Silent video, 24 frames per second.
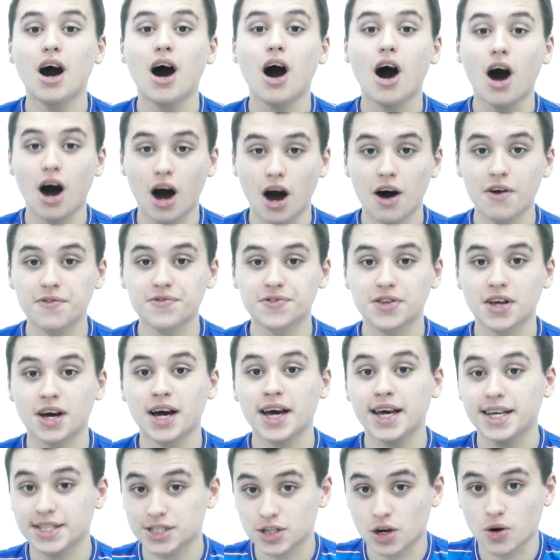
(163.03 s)
after
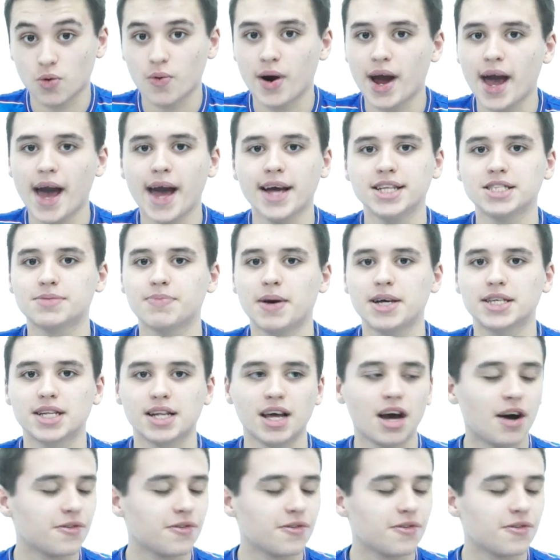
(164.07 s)
his career ends, basically.